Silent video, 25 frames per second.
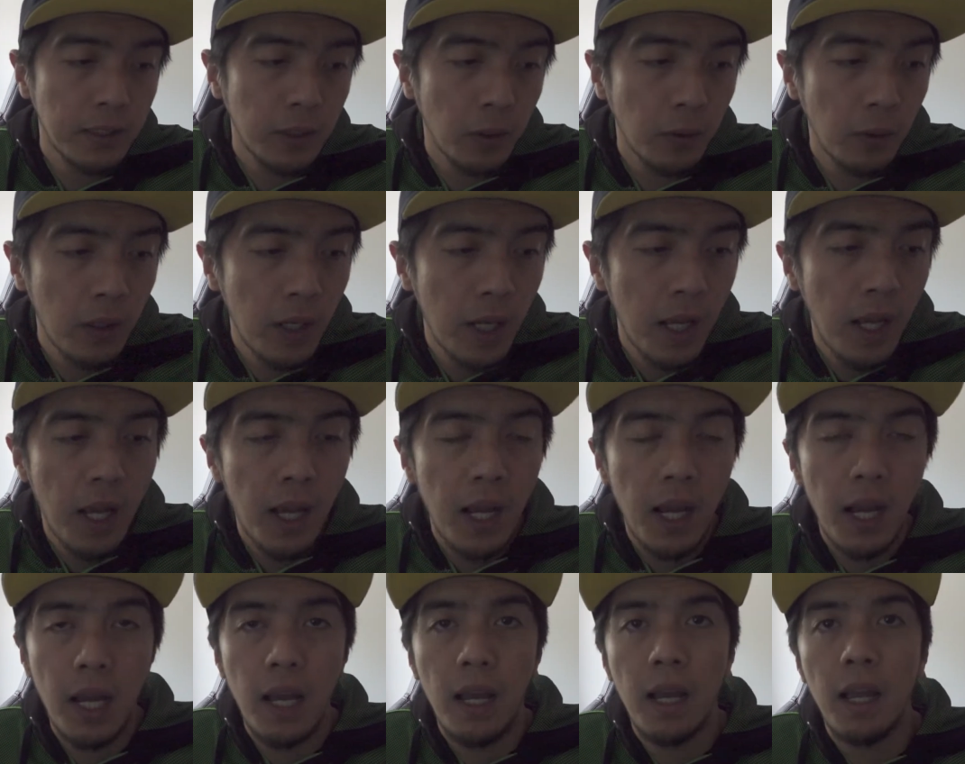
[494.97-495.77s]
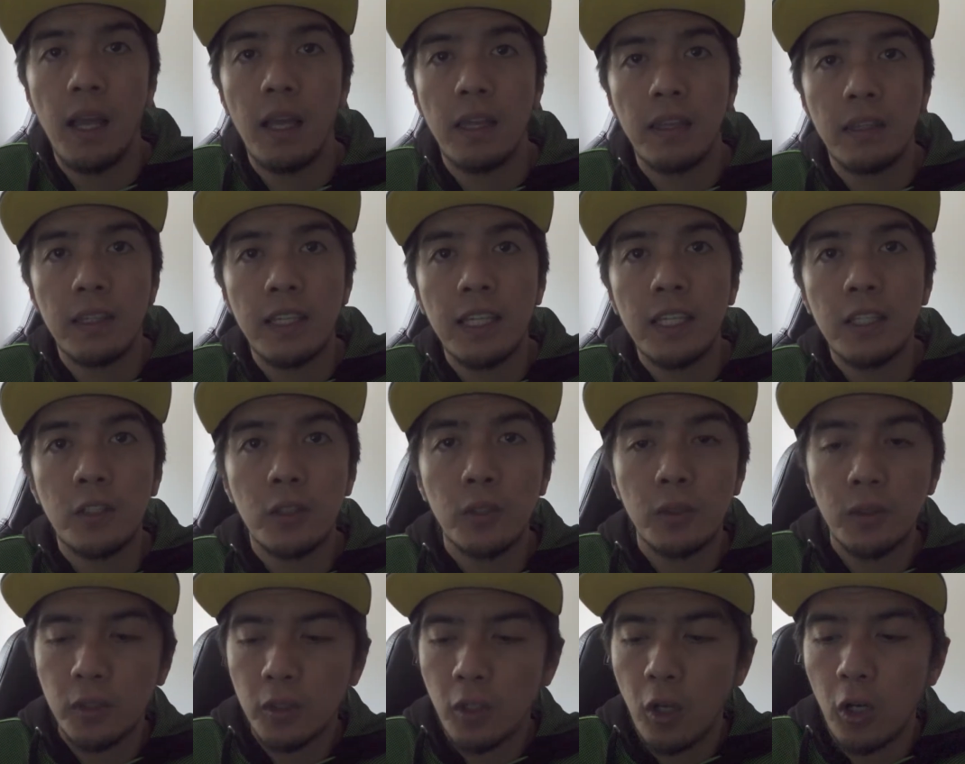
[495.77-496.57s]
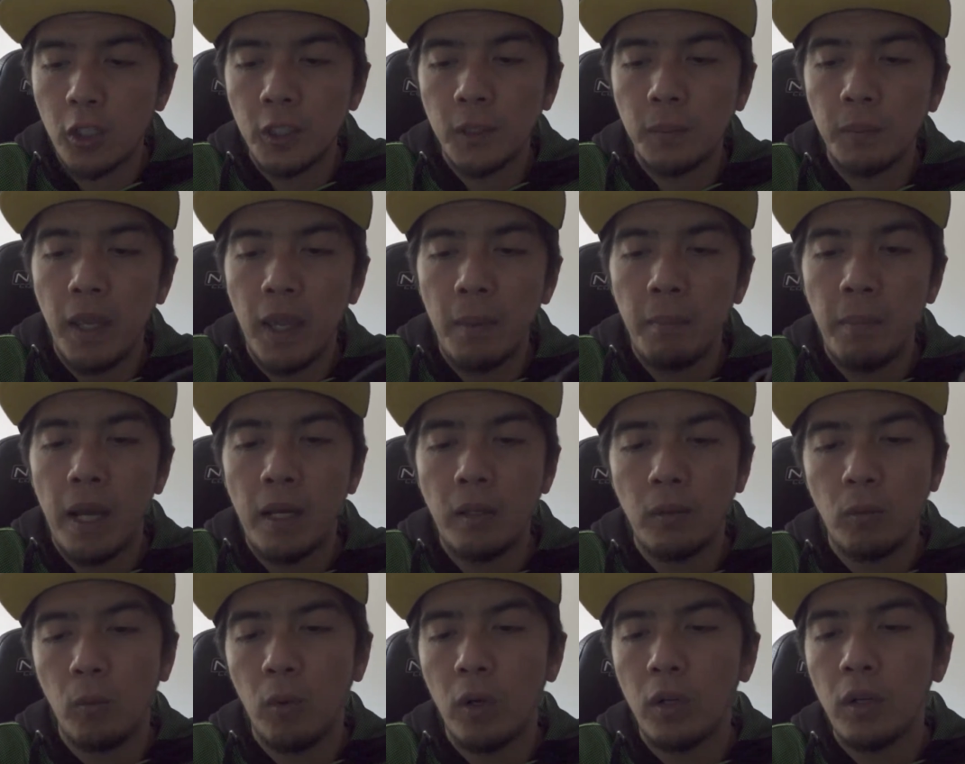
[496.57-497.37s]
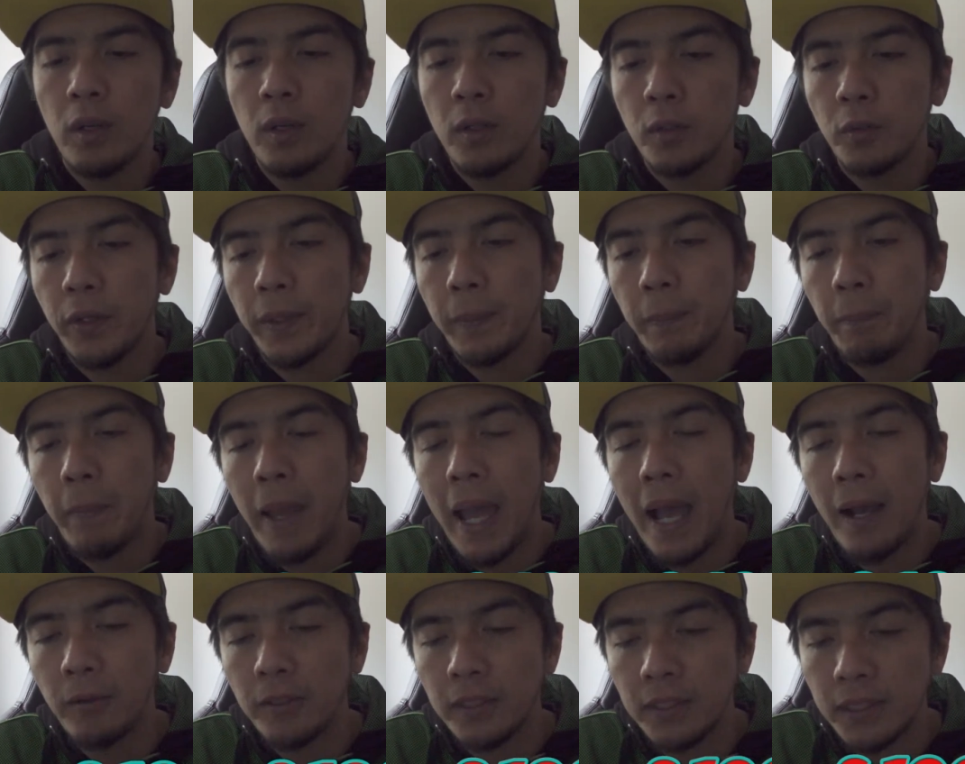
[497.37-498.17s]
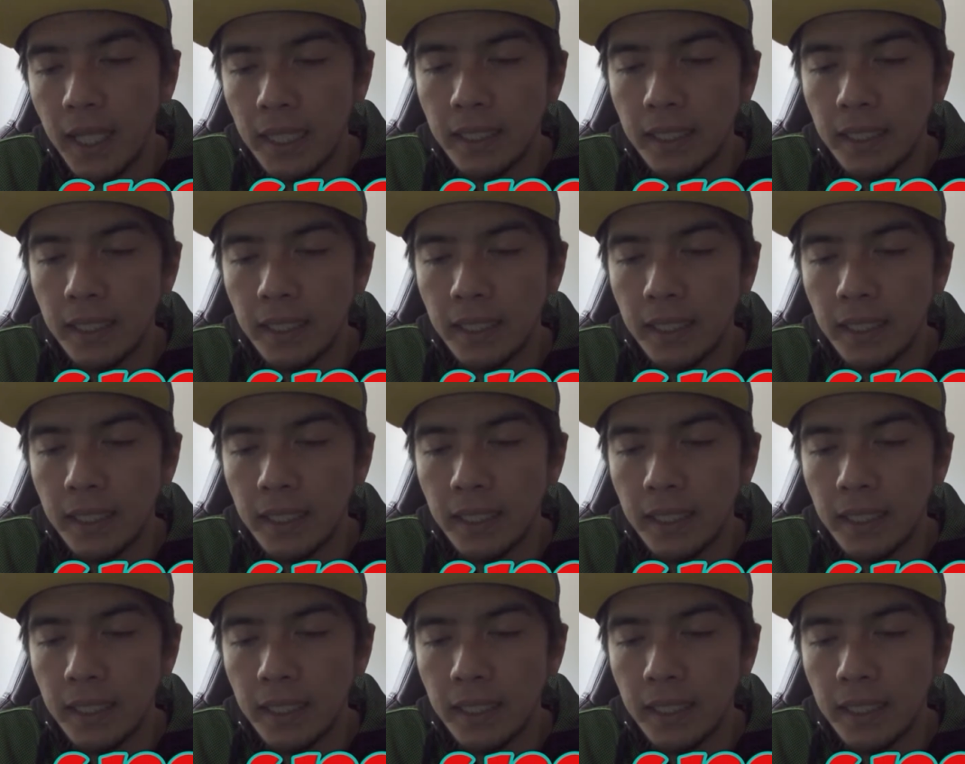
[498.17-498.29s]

So these shoes cost me about 100 pounds.